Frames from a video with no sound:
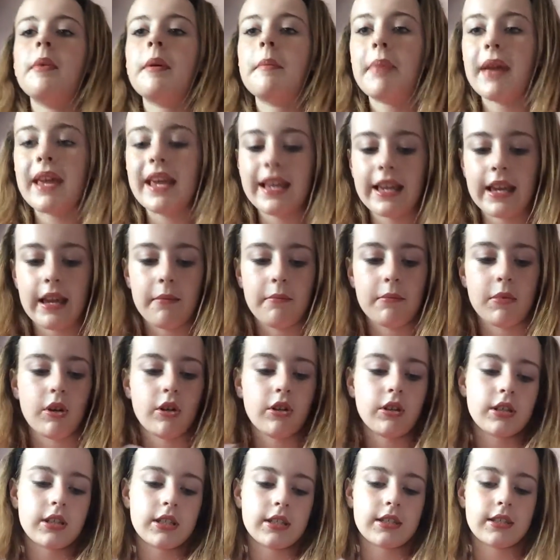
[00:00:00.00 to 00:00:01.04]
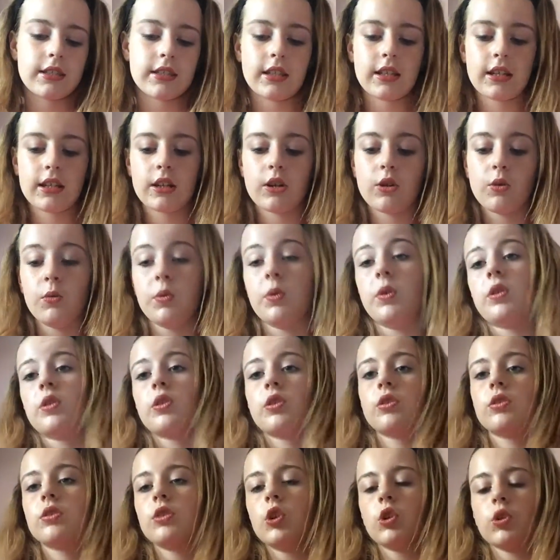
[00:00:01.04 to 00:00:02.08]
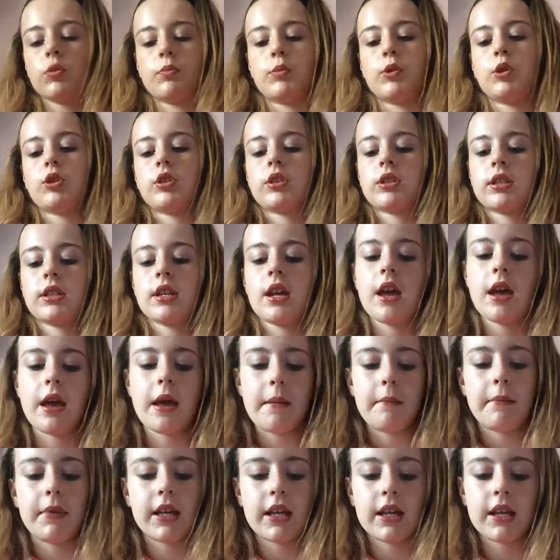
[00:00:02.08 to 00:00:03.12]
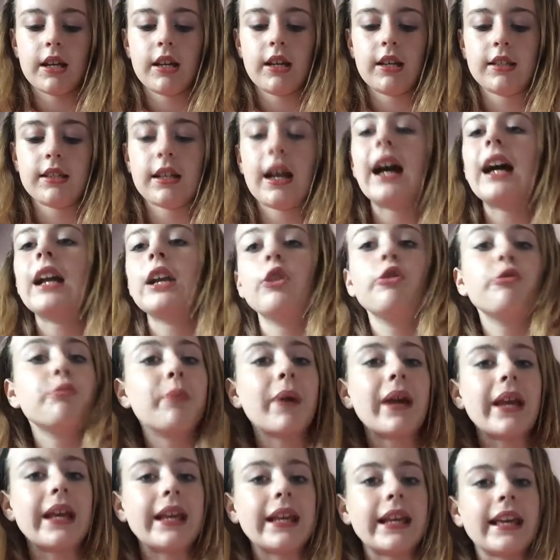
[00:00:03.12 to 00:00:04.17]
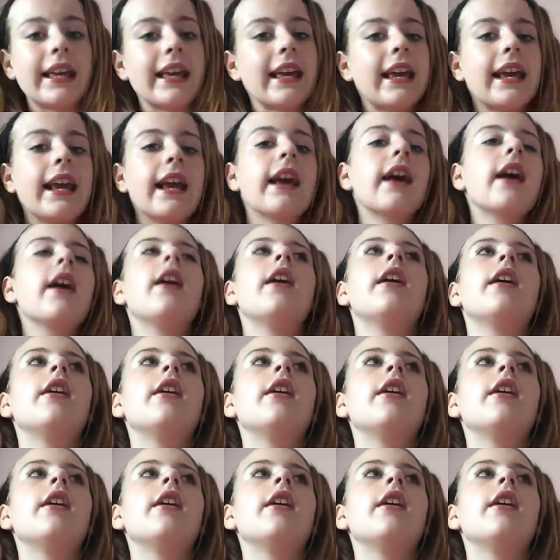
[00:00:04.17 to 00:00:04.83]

baking books, or cookbooks, because I love baking.